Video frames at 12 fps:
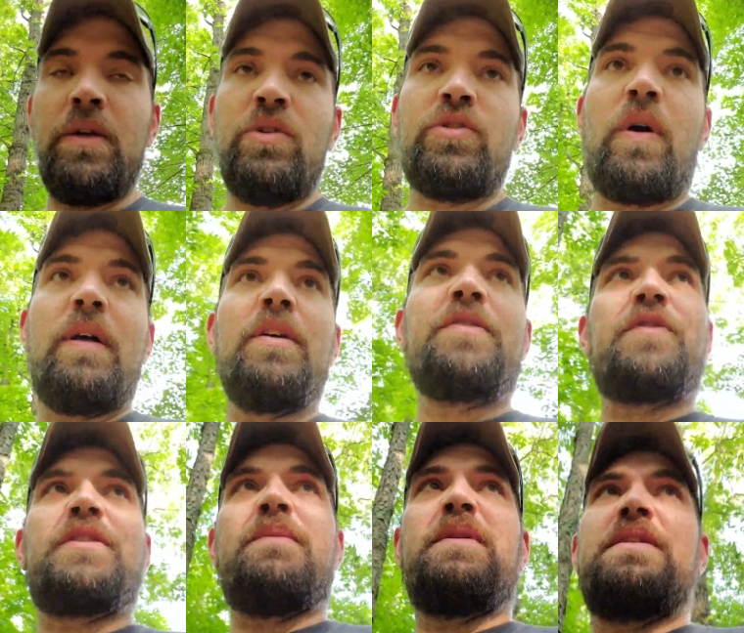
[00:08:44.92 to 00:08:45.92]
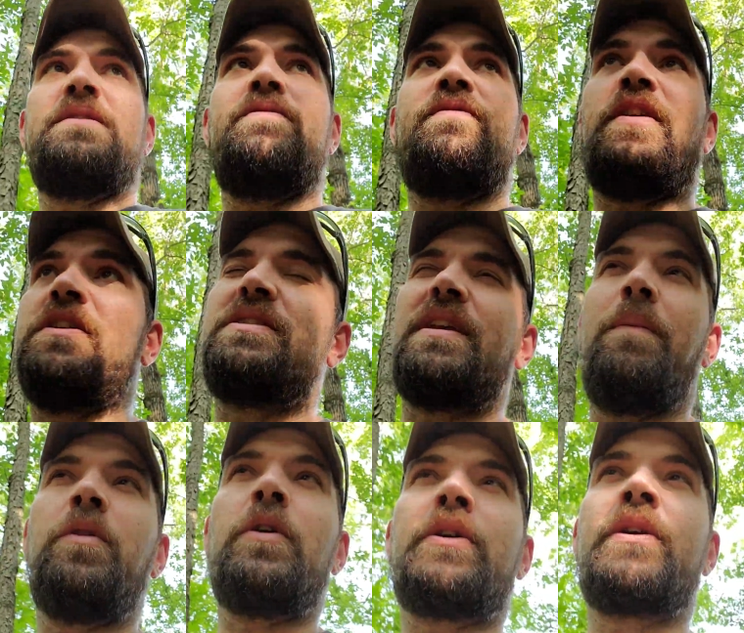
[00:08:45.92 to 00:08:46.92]
So I looked for something very
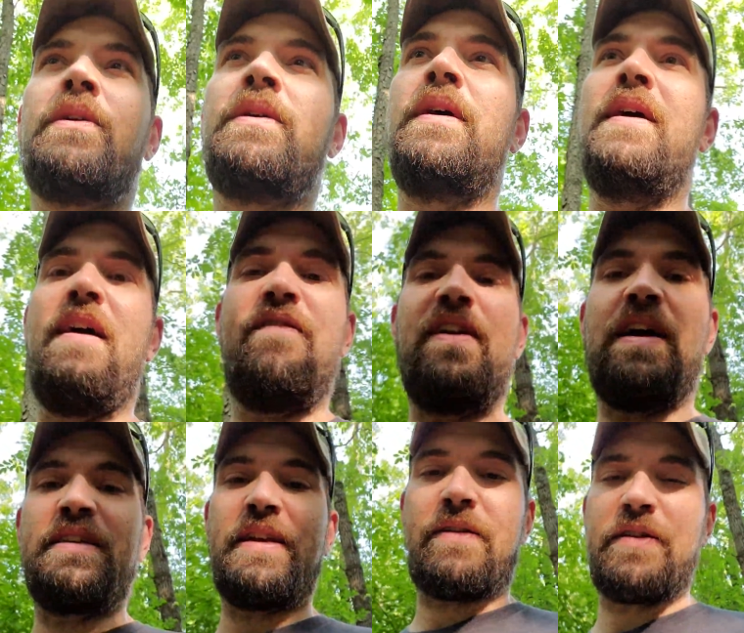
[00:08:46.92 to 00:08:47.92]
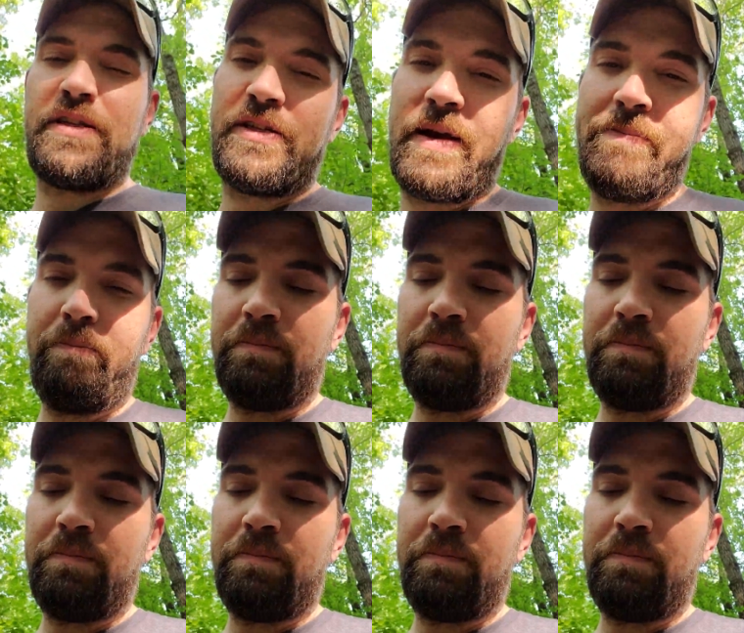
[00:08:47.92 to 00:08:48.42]
similar, if not exactly the same.